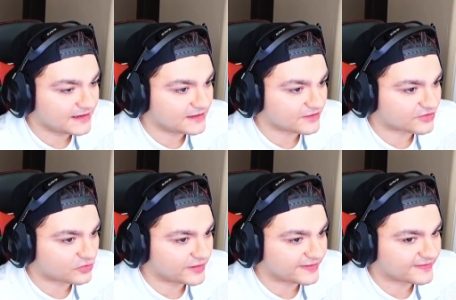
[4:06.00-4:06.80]
Needed those
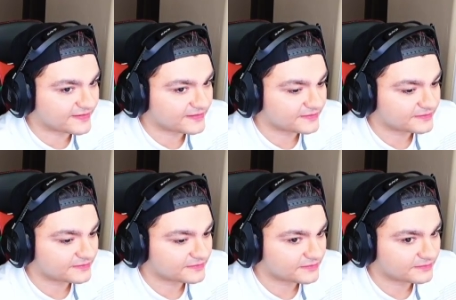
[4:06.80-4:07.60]
coins.
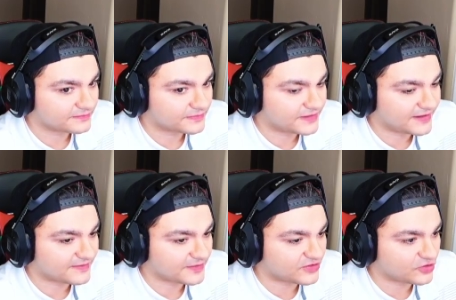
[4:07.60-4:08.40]
Okay,
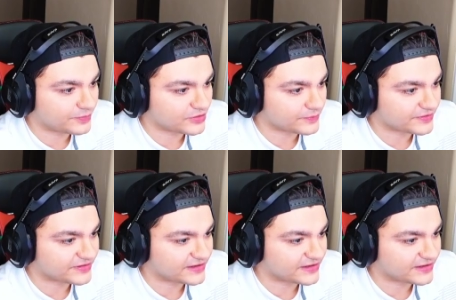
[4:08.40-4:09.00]
let's be super duper